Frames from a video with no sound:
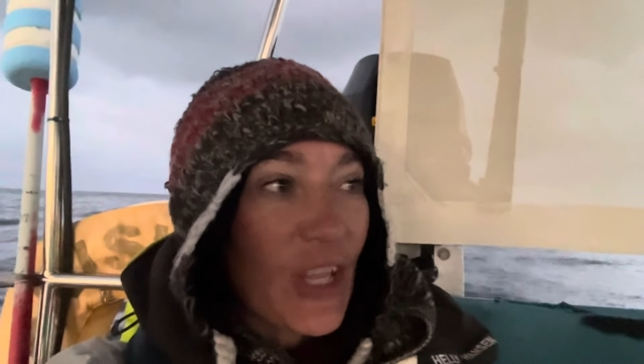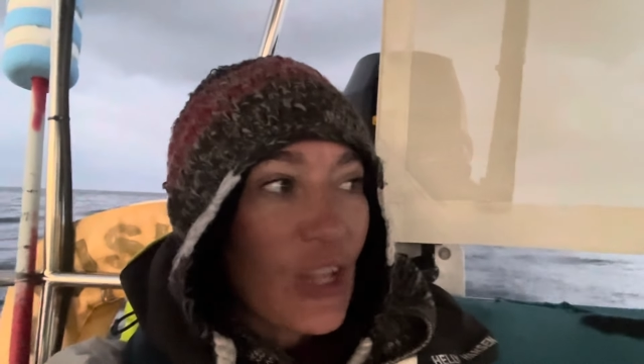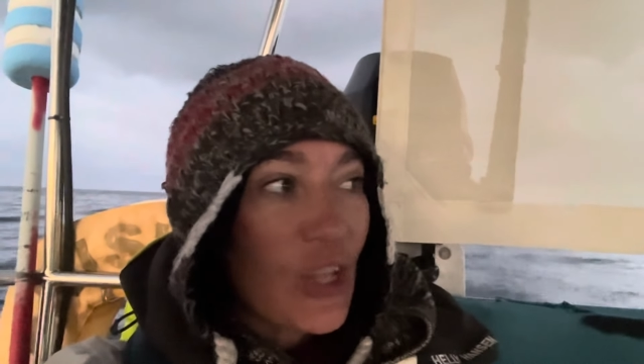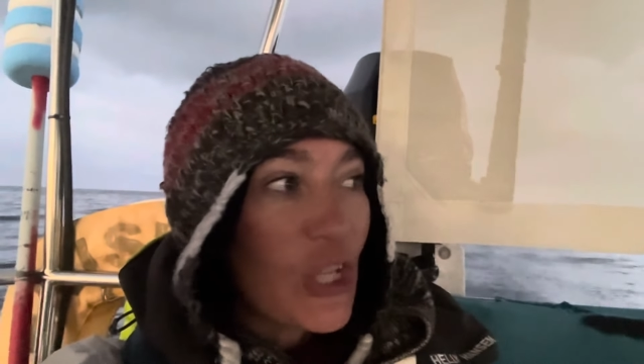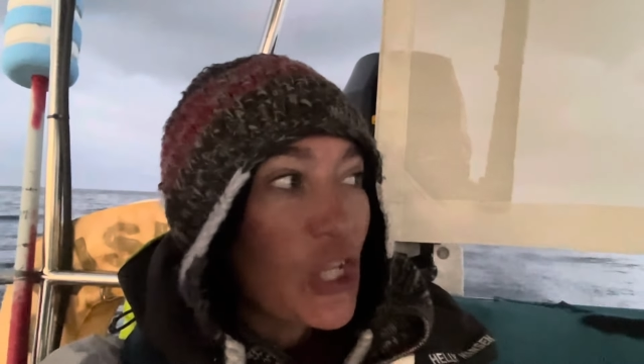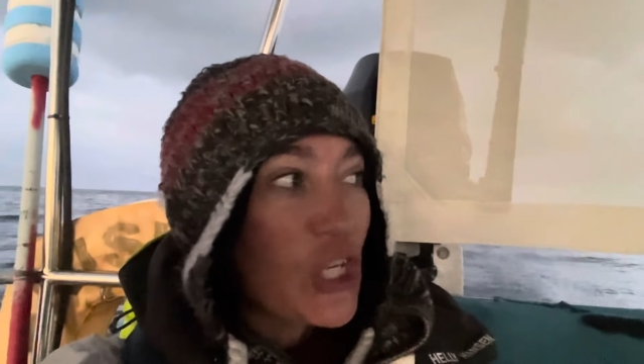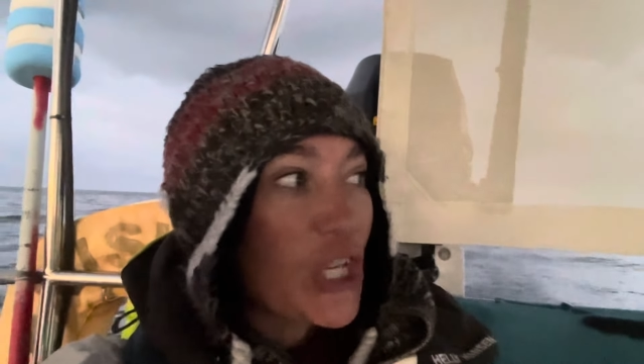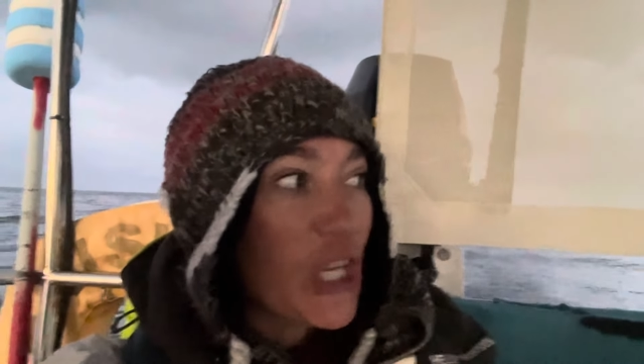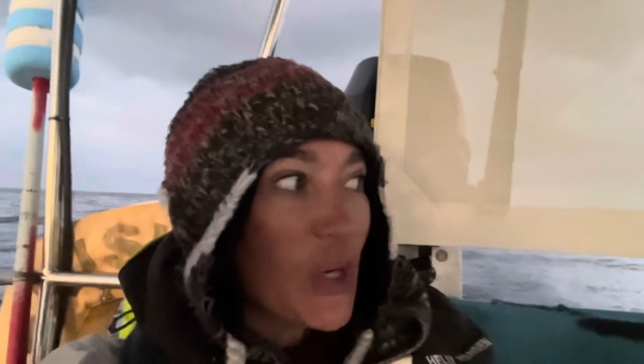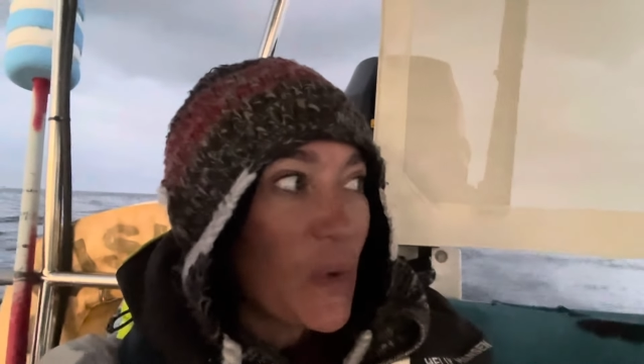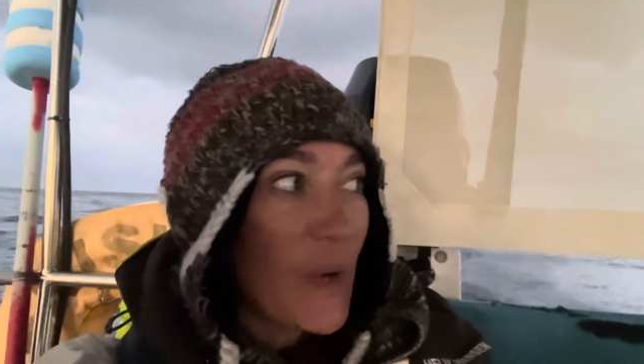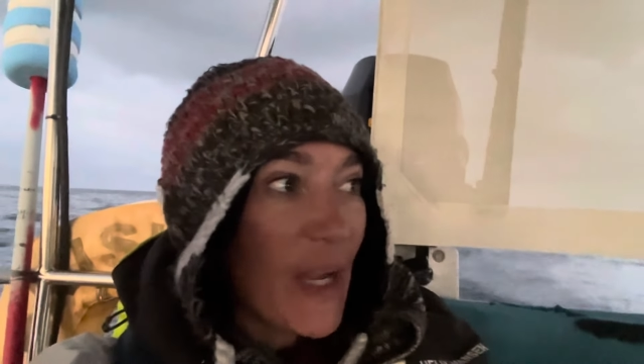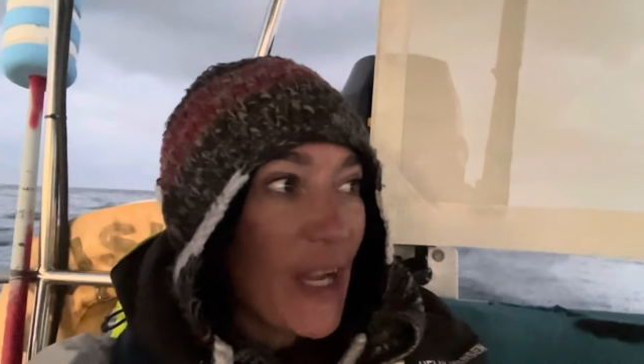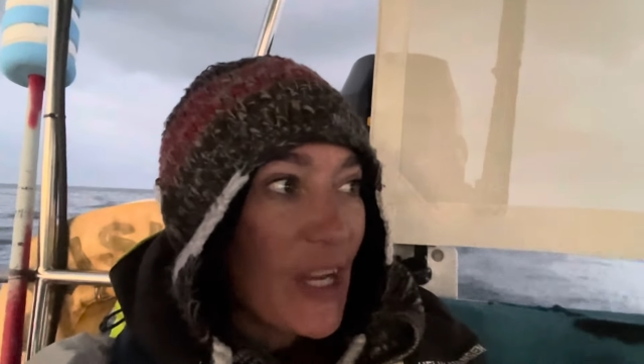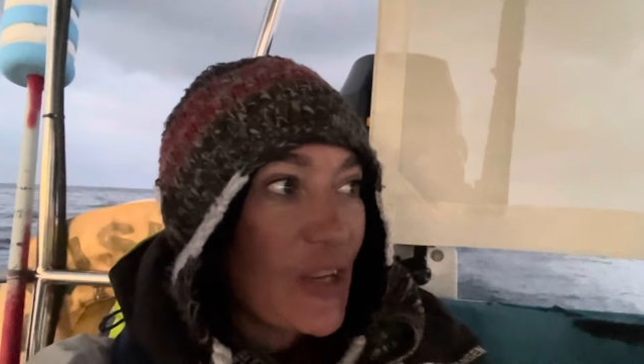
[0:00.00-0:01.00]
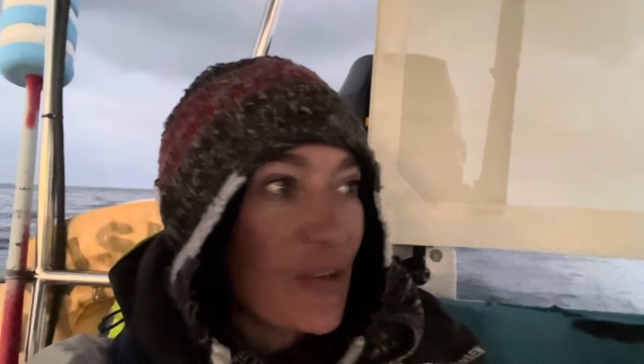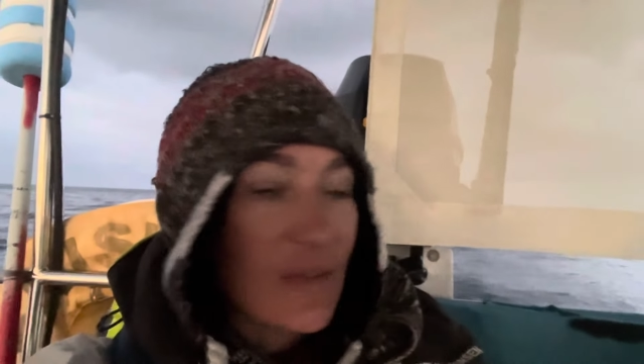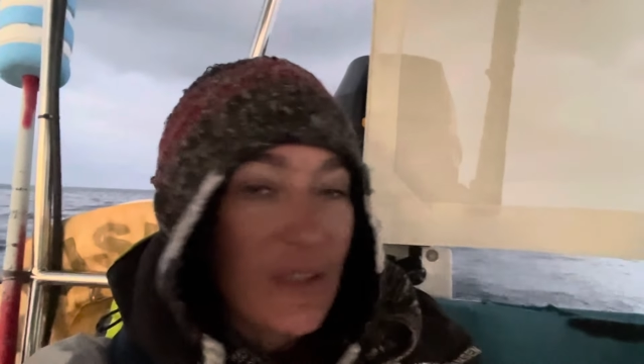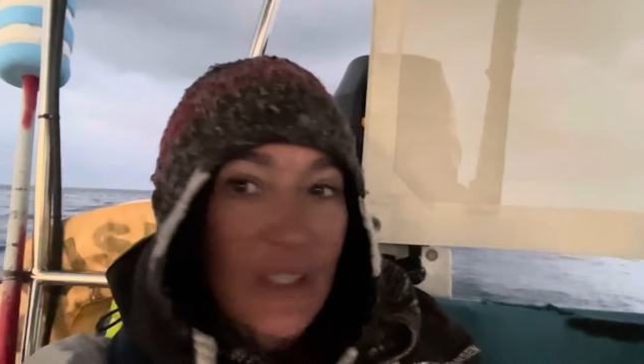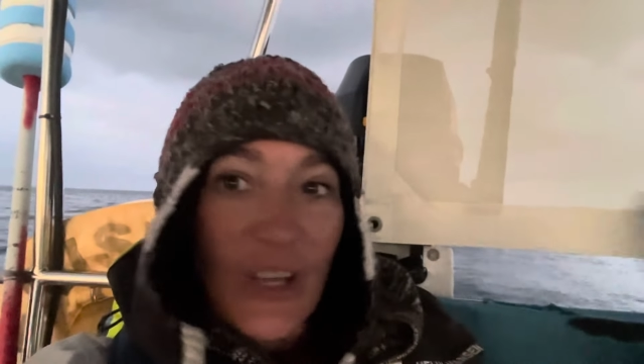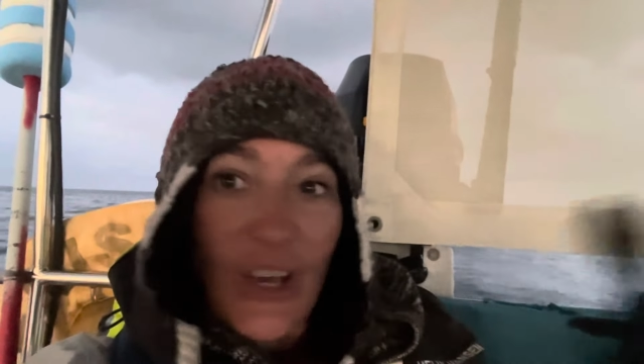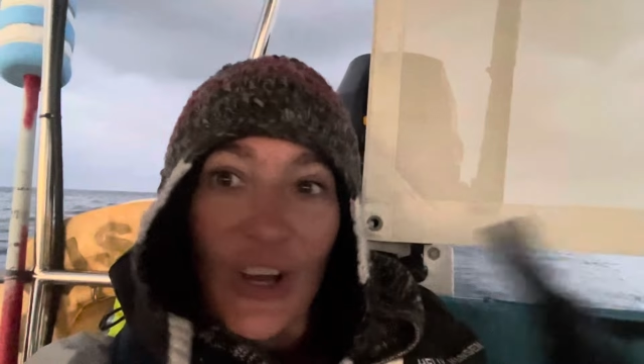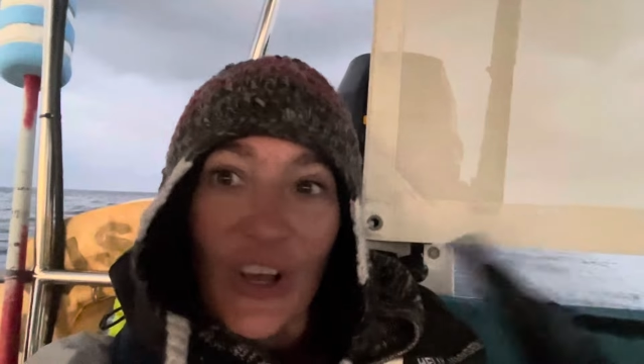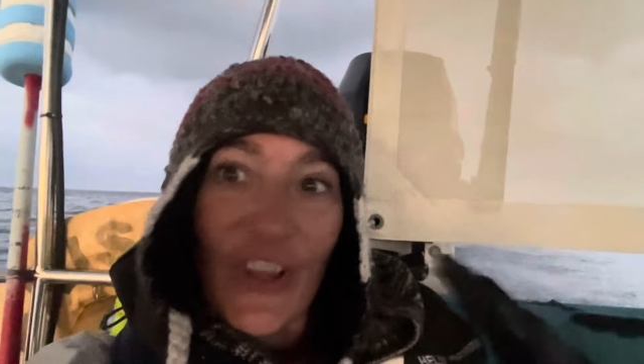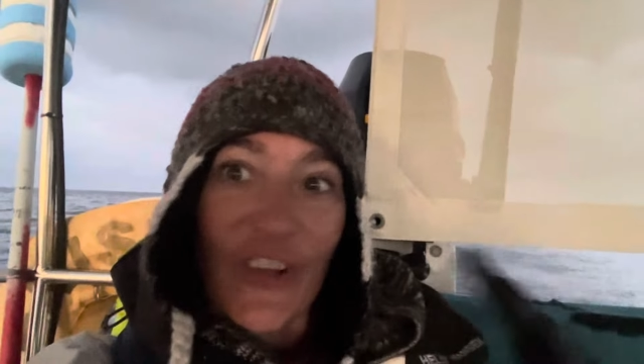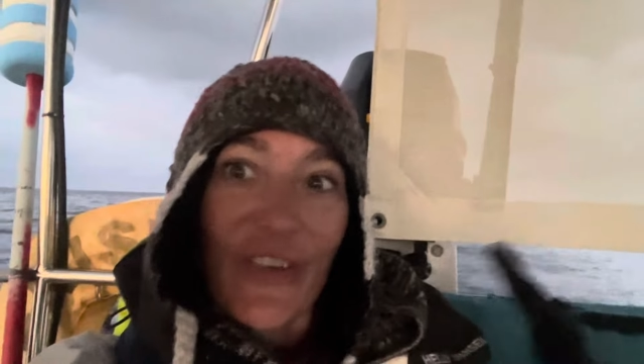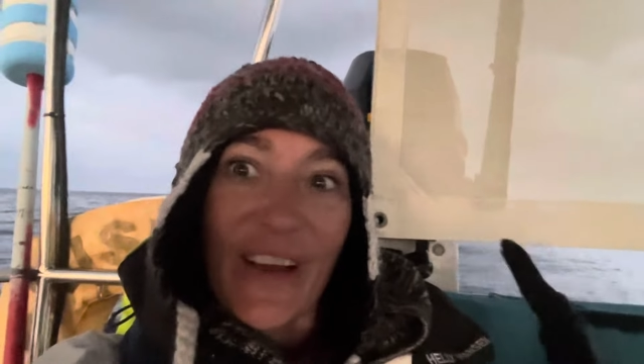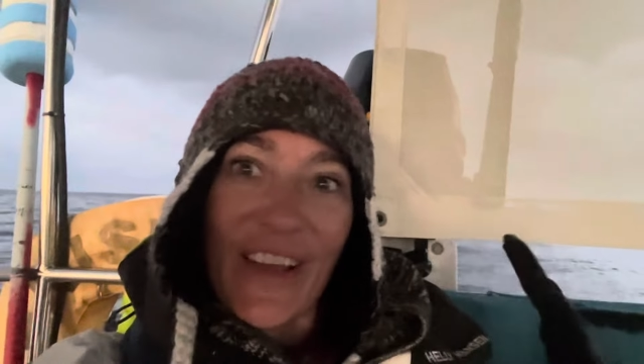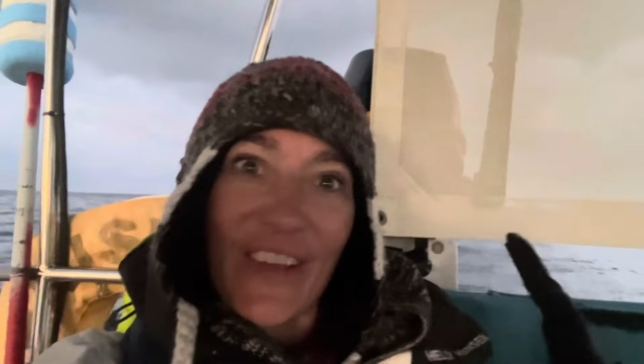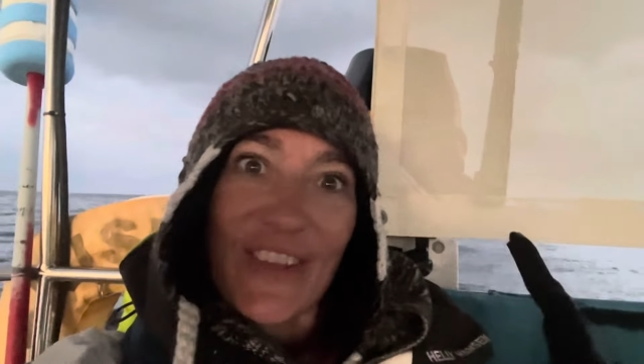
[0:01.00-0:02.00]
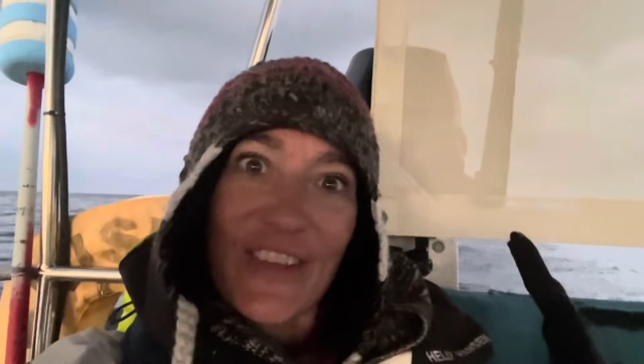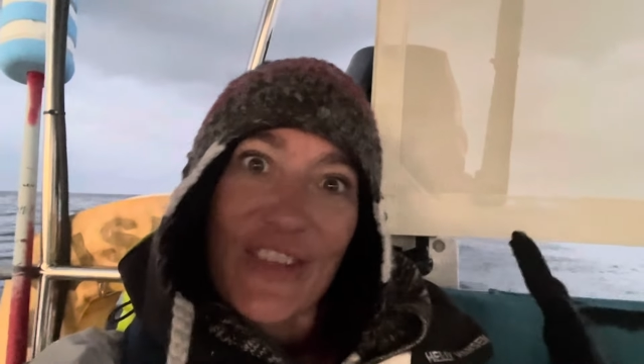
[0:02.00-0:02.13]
Looking around all around the